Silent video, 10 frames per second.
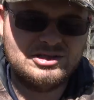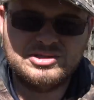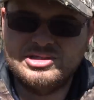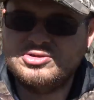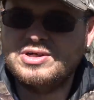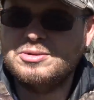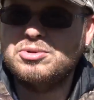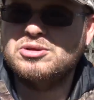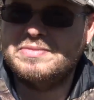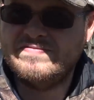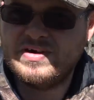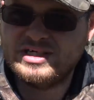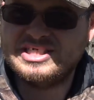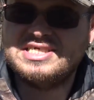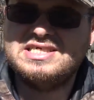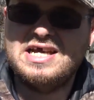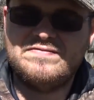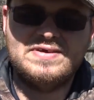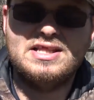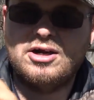the, the trigger pull to be very
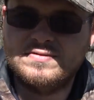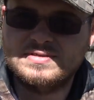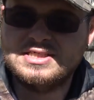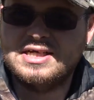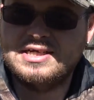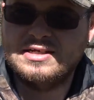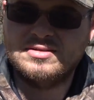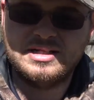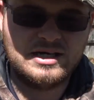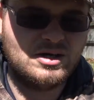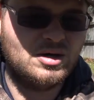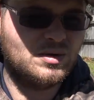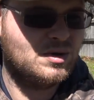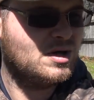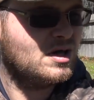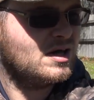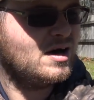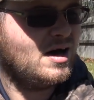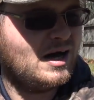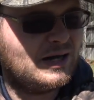stiff and then all of a sudden it'll let go.
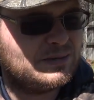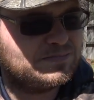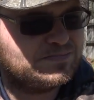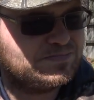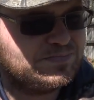Um,